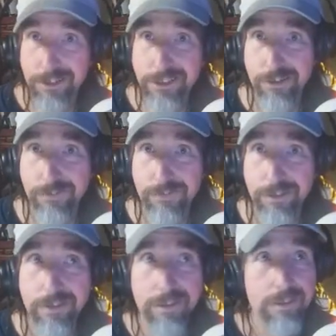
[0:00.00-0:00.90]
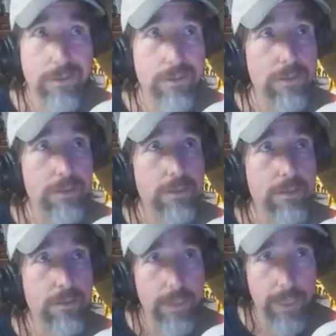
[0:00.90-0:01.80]
Server.
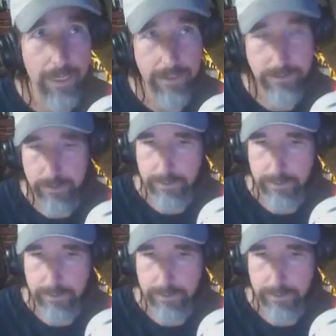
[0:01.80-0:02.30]
As you can